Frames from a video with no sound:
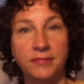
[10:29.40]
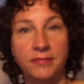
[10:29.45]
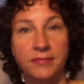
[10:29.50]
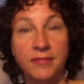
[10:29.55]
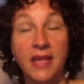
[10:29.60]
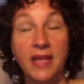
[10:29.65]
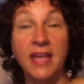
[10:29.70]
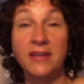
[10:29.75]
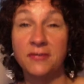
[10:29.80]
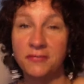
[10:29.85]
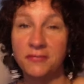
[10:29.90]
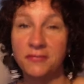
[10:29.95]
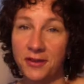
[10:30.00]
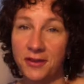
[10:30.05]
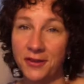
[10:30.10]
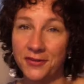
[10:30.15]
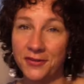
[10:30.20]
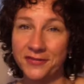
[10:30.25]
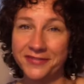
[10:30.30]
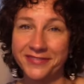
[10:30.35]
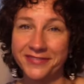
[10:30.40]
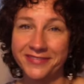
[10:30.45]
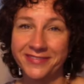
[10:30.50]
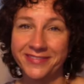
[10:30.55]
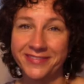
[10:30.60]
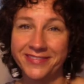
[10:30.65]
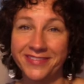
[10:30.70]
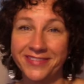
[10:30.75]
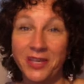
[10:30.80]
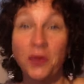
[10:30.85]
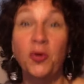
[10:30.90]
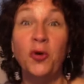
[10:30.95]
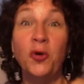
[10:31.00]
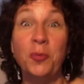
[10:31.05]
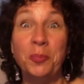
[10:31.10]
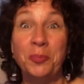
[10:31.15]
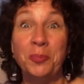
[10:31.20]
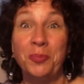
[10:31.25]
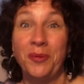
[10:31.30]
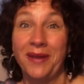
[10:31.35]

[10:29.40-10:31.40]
and feel. Oop,